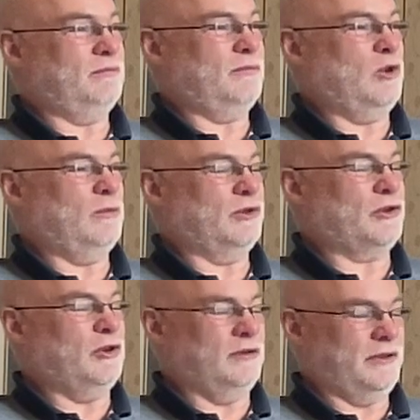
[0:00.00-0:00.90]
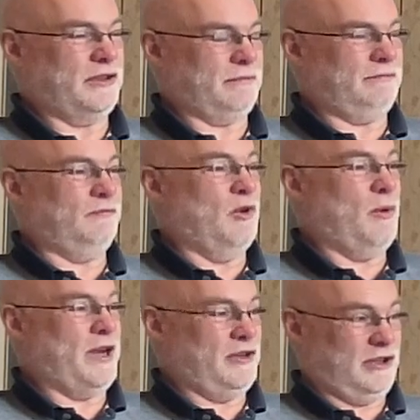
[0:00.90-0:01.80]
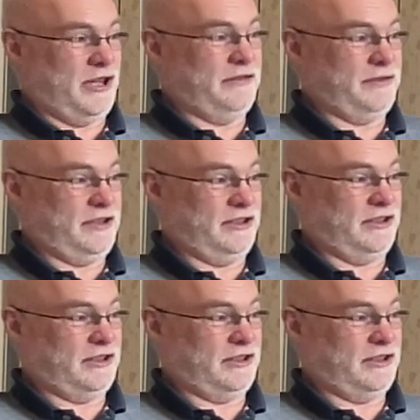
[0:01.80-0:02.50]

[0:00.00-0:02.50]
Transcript: almost all of us, the way that life is,